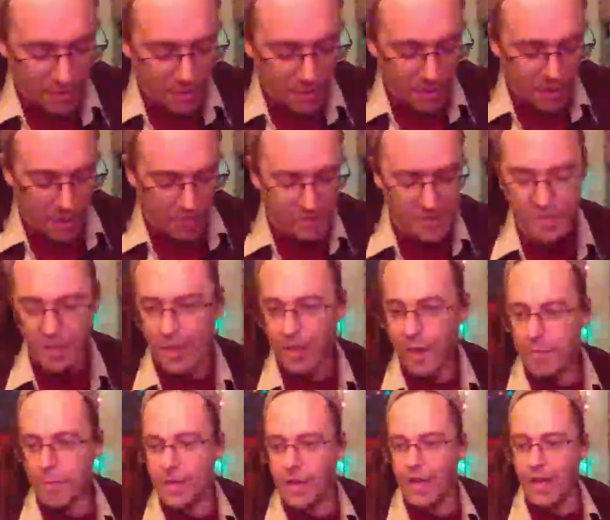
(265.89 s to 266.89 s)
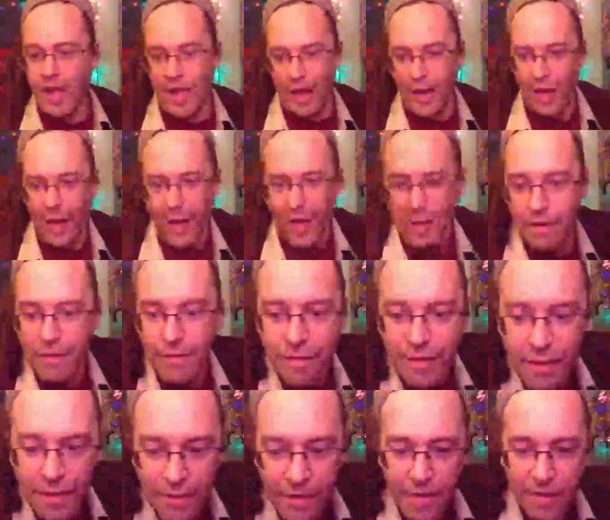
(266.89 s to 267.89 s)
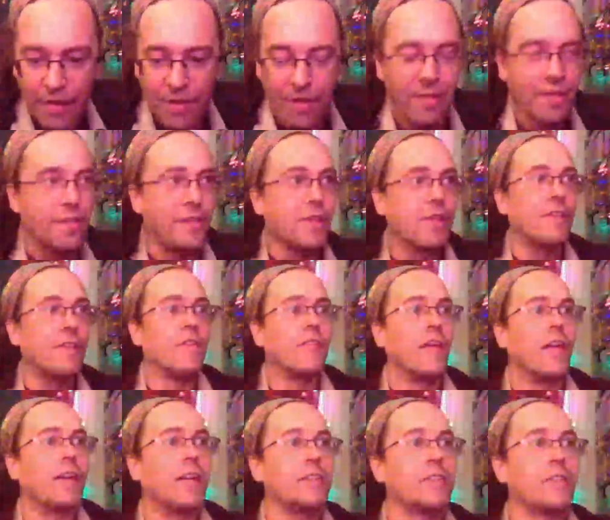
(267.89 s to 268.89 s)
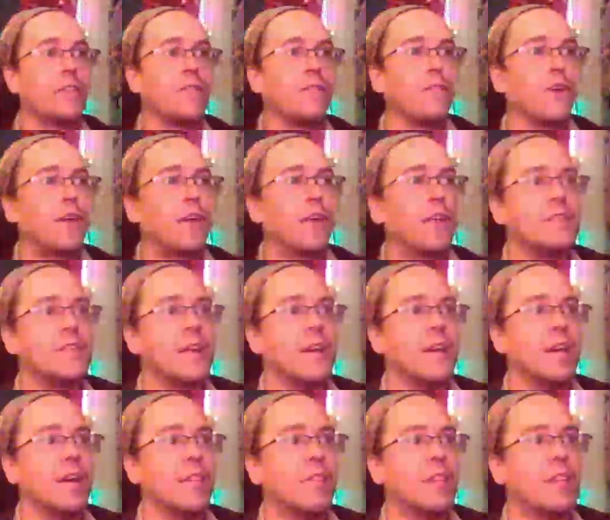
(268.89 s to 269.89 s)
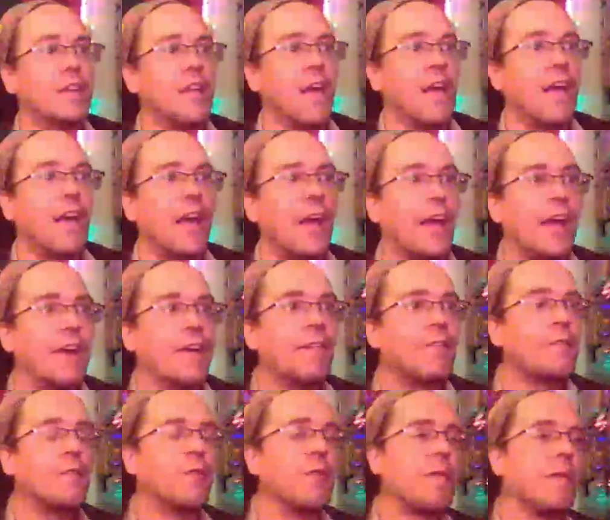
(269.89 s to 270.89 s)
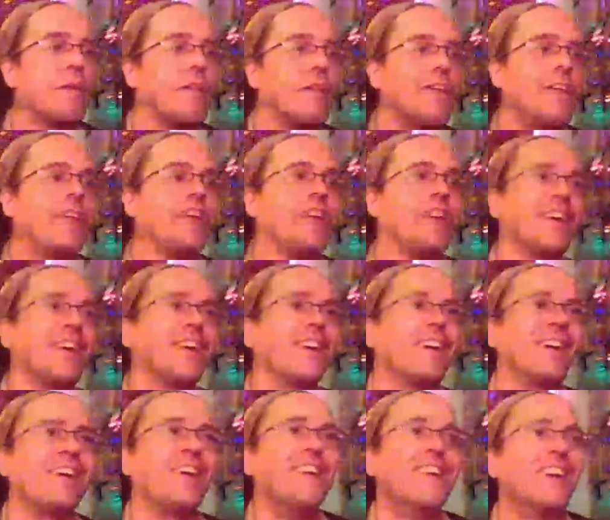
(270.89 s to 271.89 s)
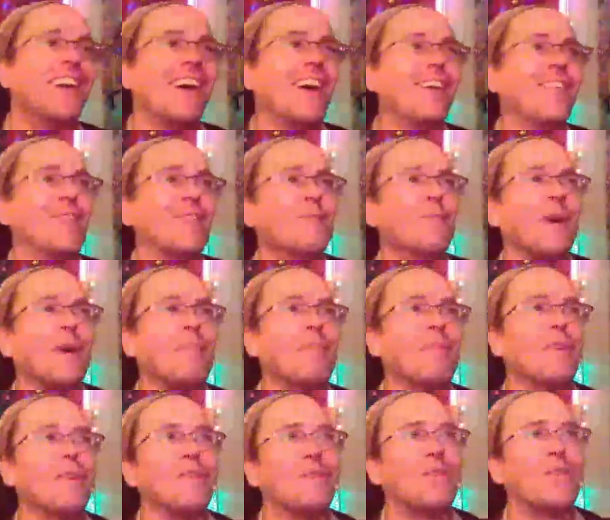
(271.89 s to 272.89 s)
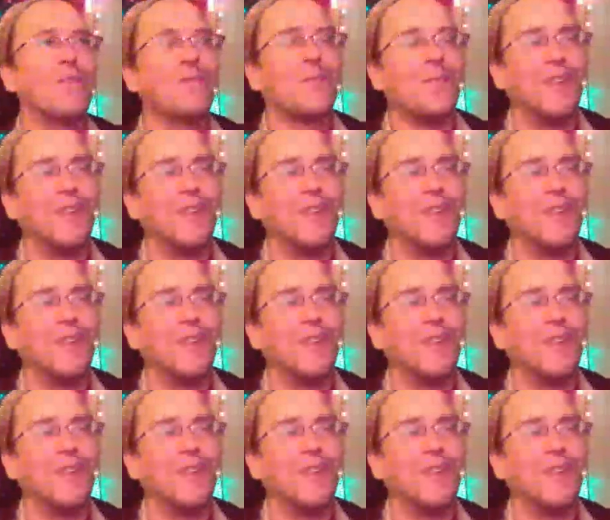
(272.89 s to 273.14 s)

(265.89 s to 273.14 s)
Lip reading: Awesome, got it. That is the phrase of the day. I remember